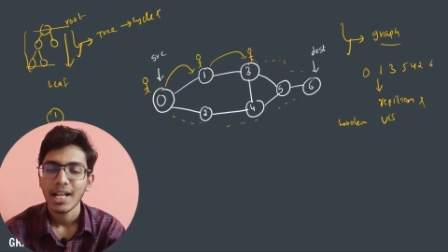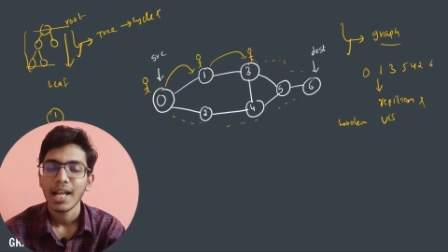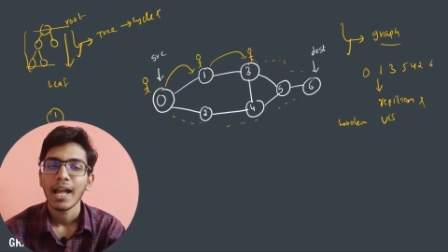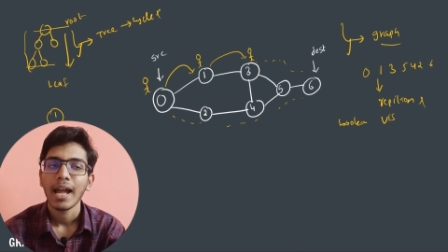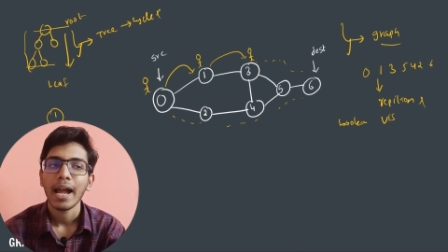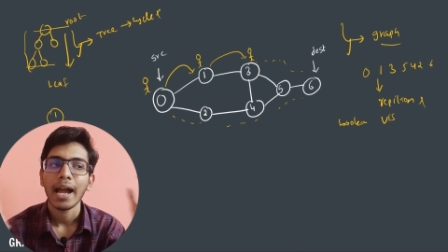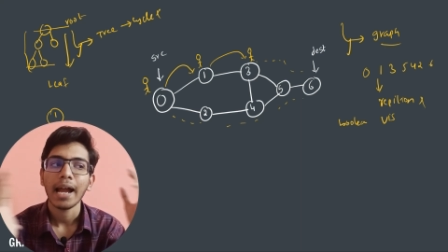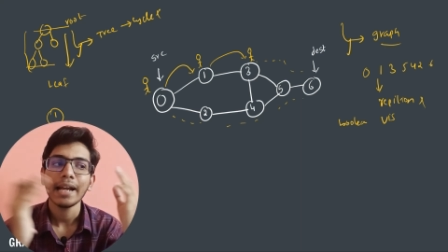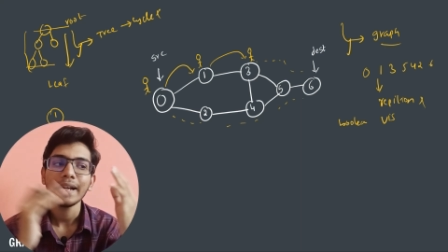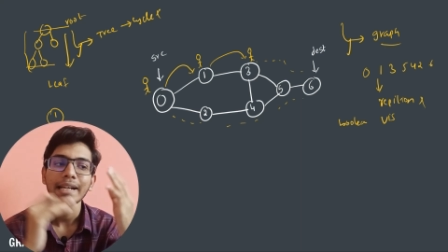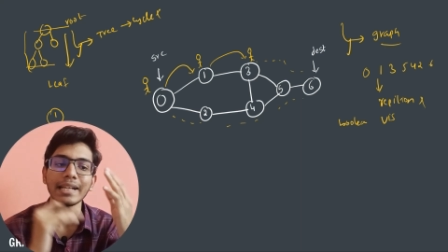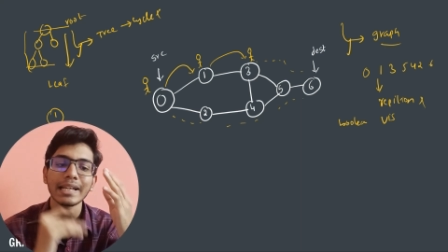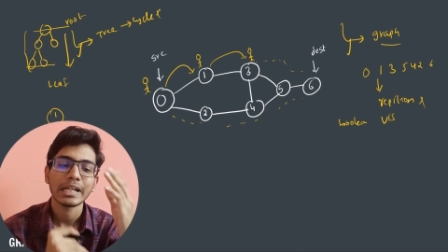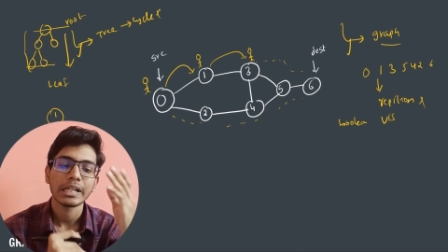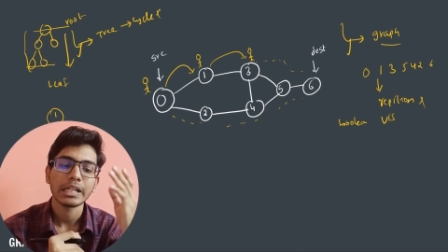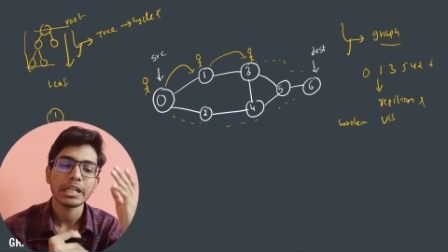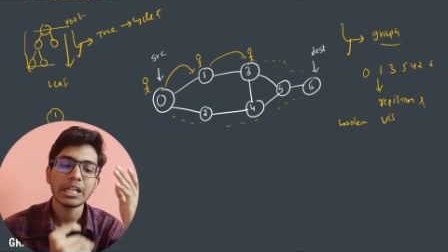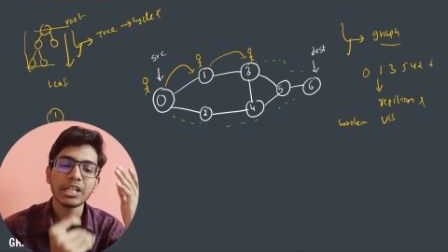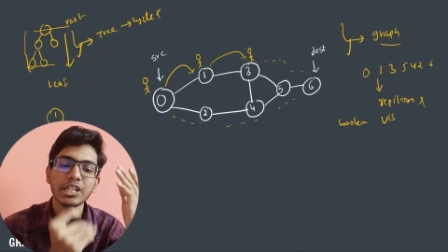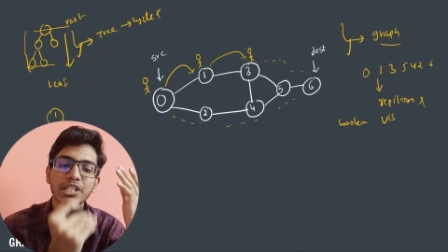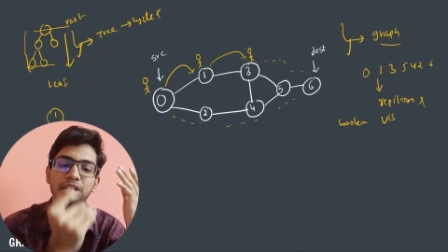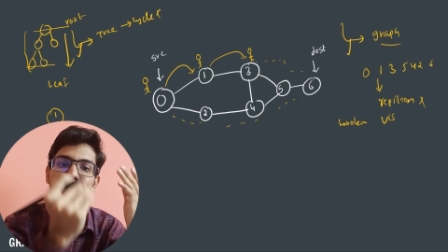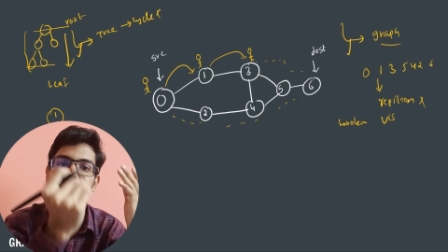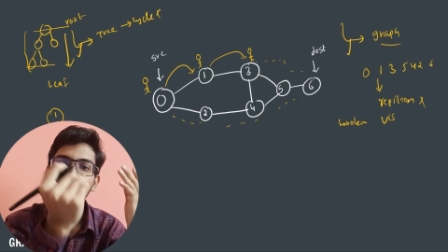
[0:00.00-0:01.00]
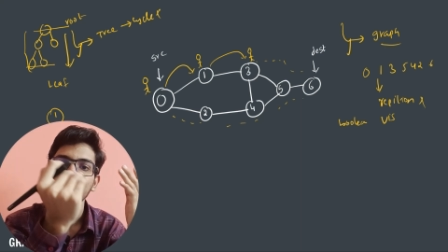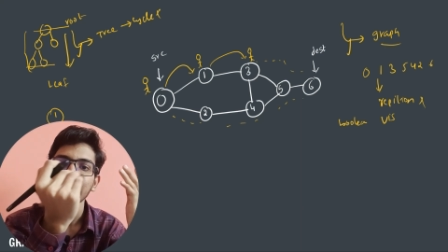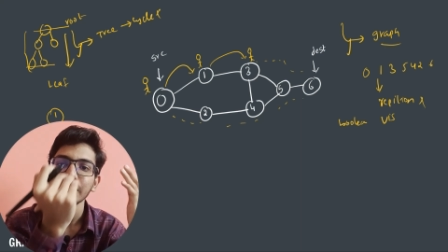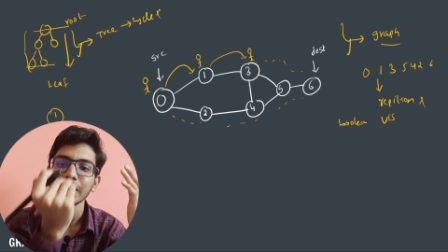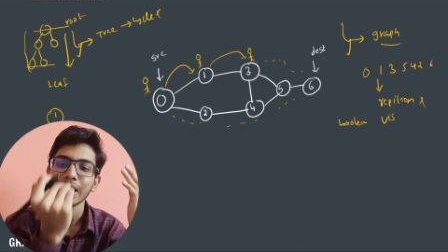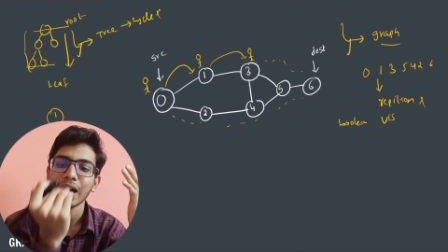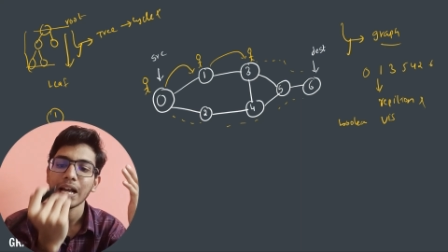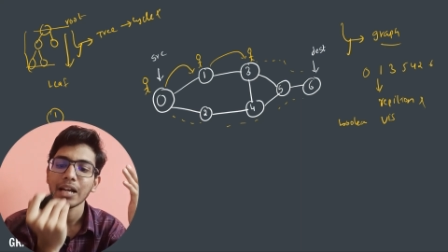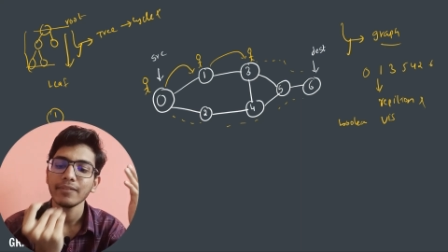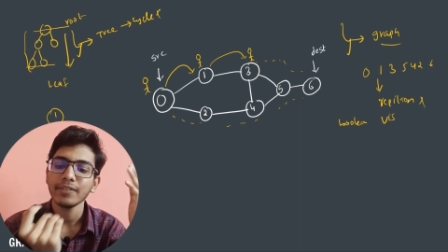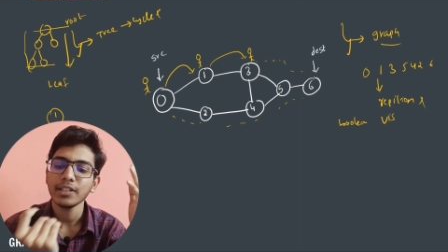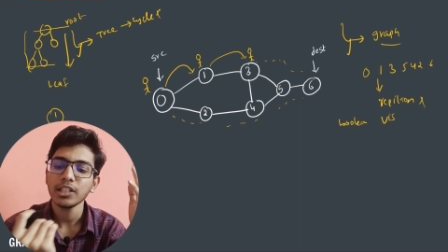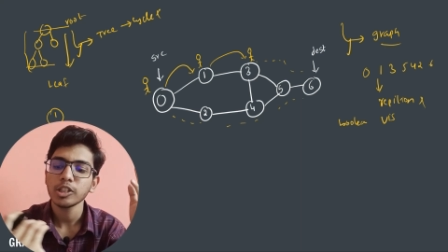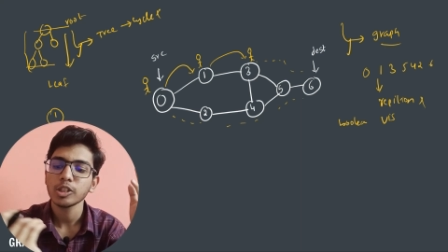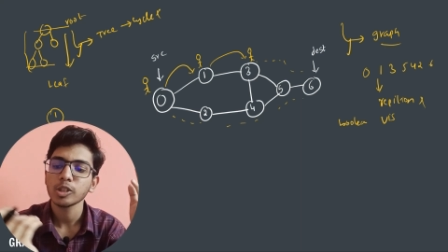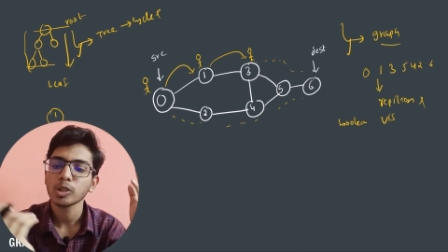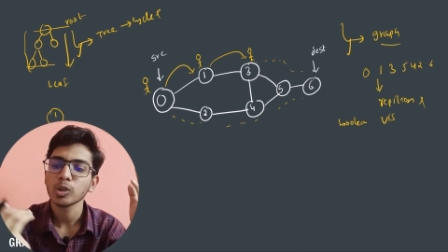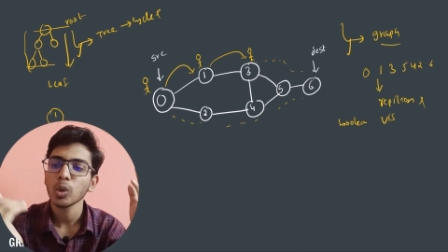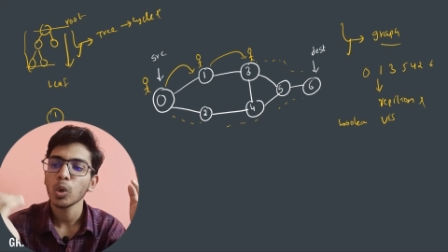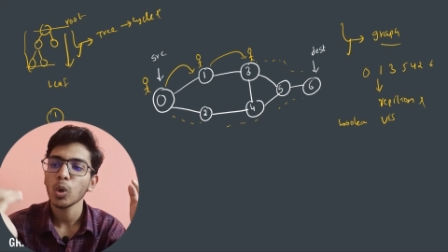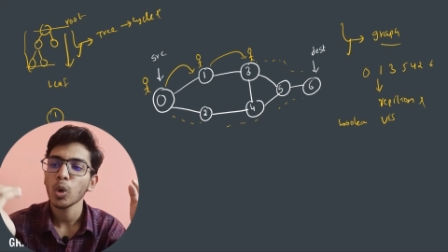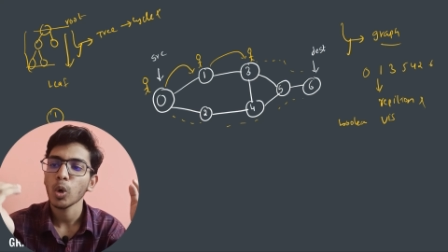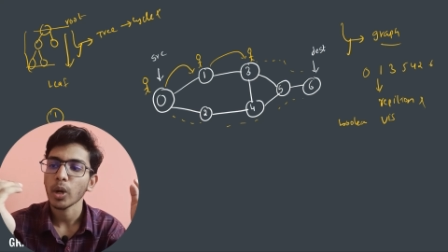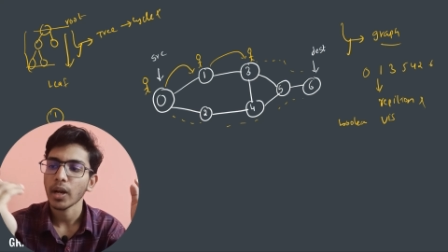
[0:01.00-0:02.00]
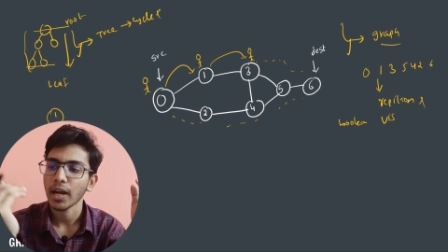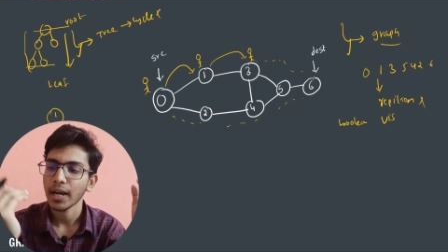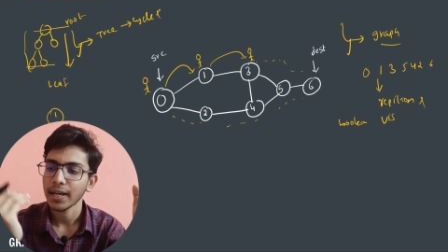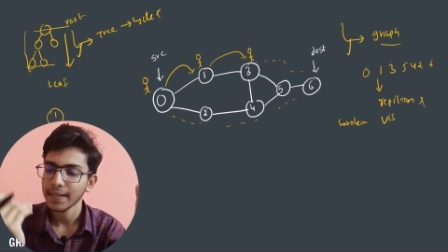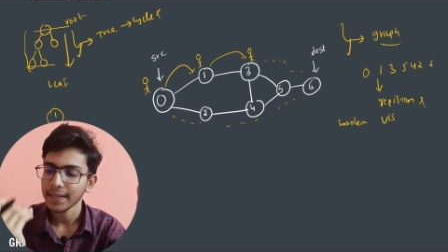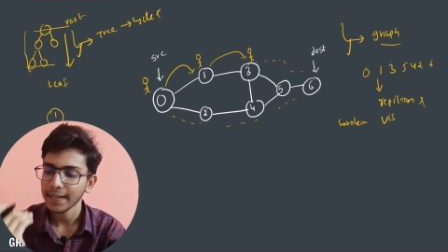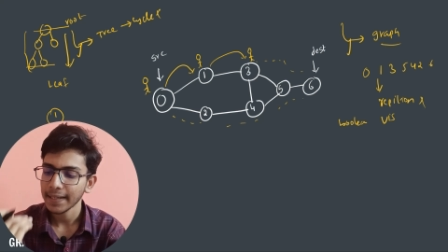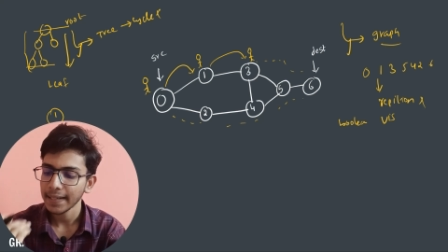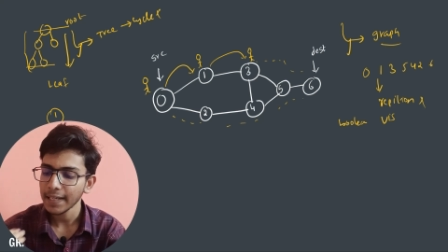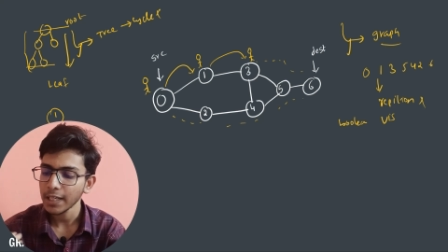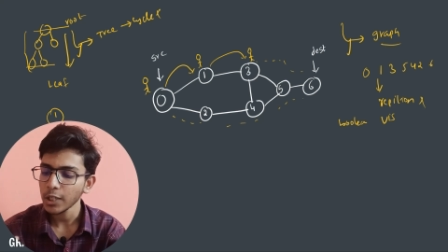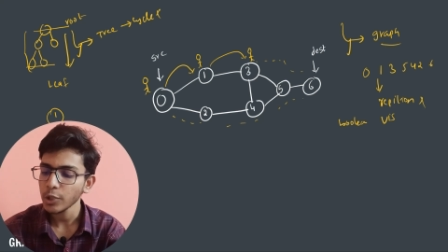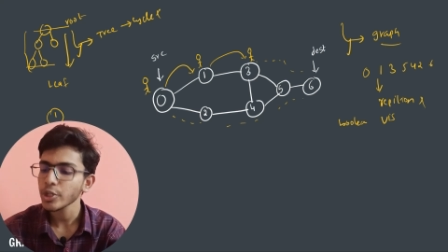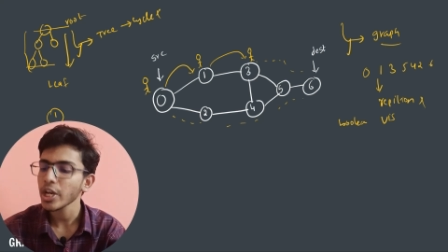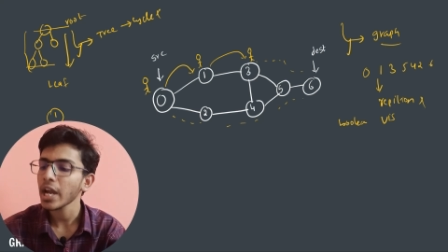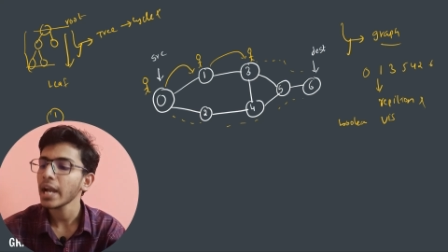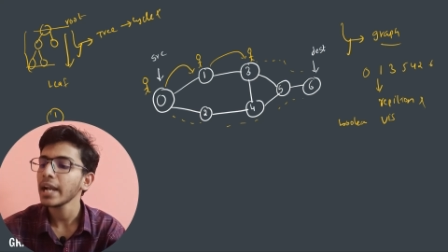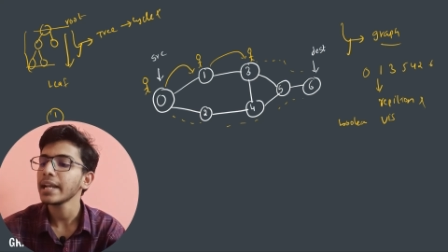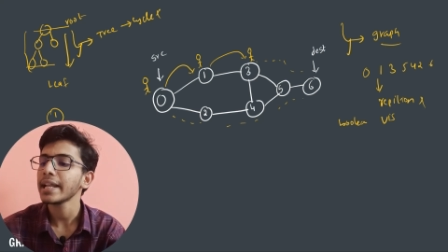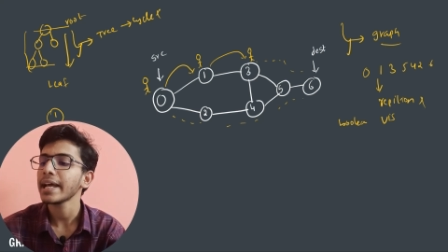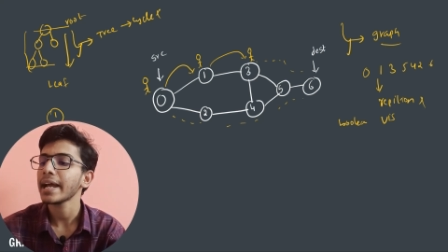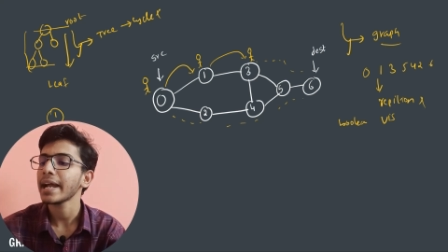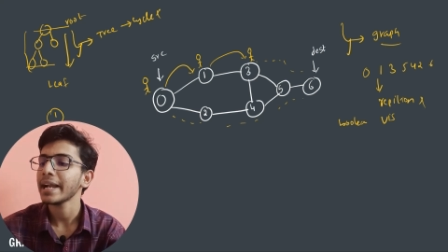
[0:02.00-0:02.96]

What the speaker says: and initially I will store at each and